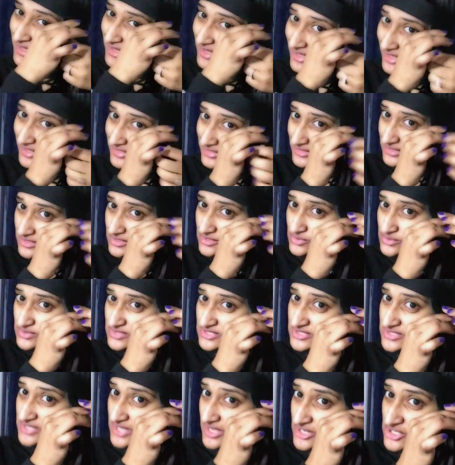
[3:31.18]
And then you
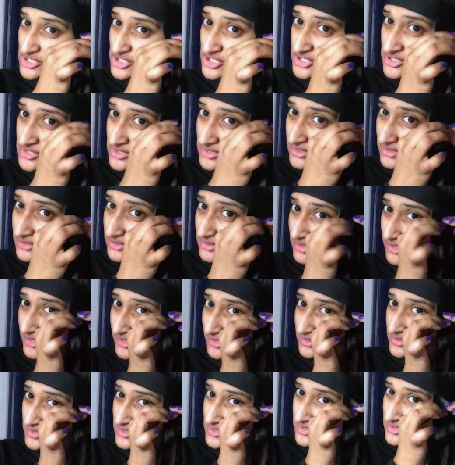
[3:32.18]
section it
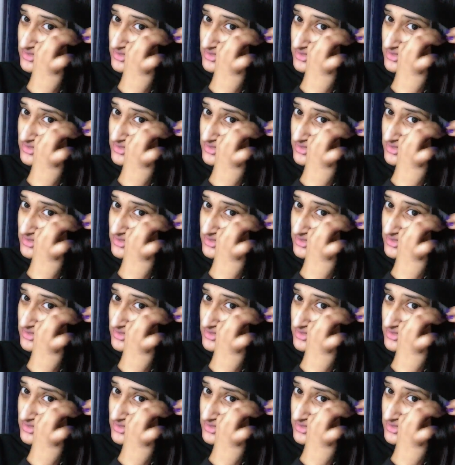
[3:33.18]
like